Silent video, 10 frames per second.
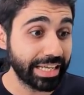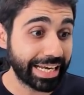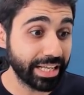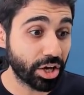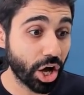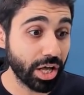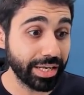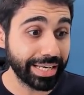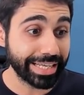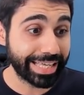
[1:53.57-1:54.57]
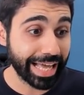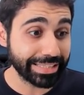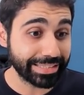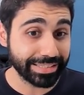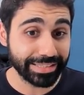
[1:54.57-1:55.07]
Click on
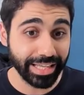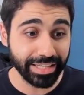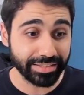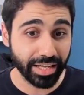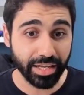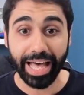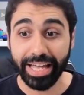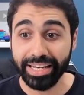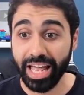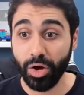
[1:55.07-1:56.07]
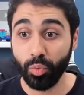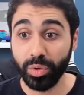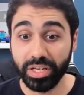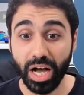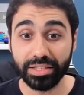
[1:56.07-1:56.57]
get data, and now
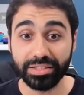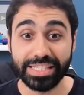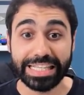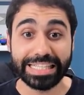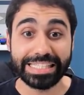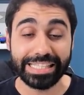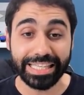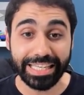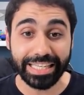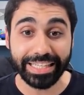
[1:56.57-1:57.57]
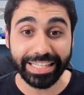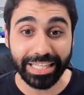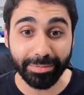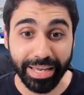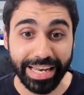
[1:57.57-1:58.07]
we got 16
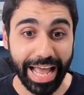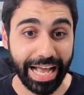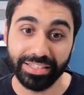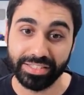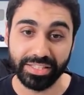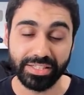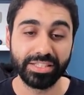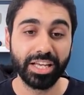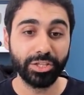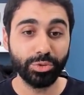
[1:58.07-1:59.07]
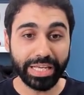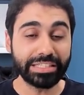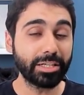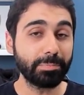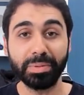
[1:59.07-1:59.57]
email addresses. You
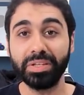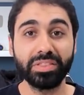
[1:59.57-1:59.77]
can repeat